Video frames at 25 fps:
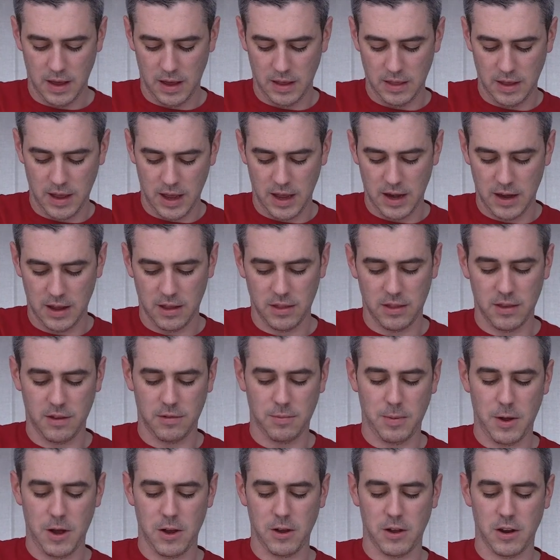And then
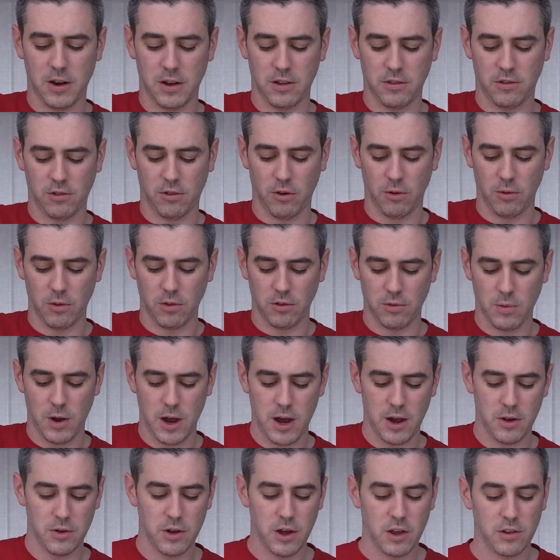this part can unscrew as
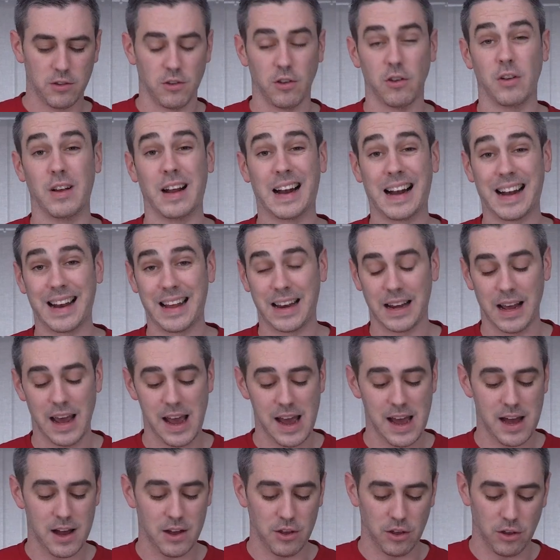well, so you can clean it
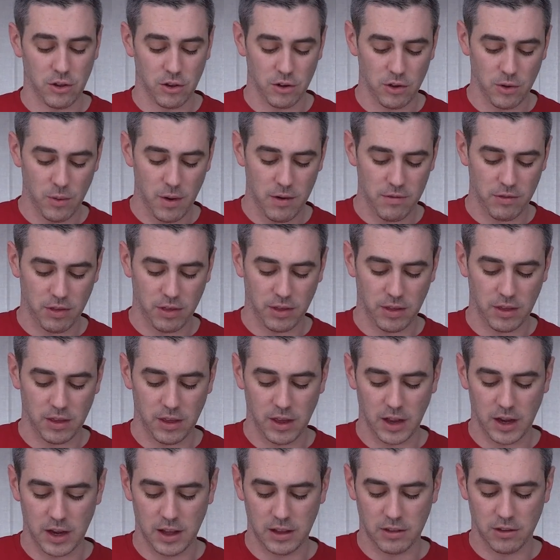out, you can do everything
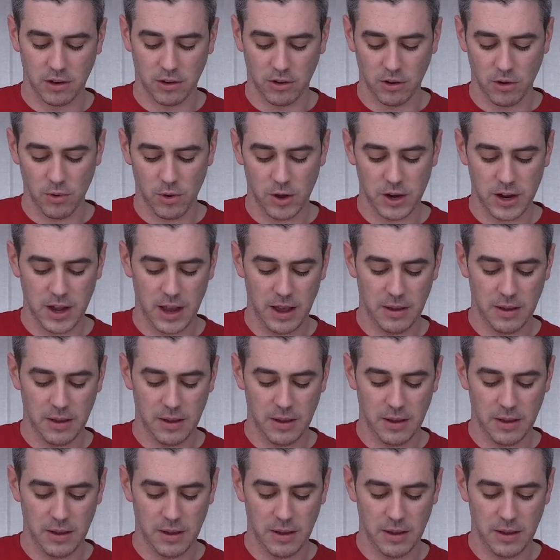that you need to do on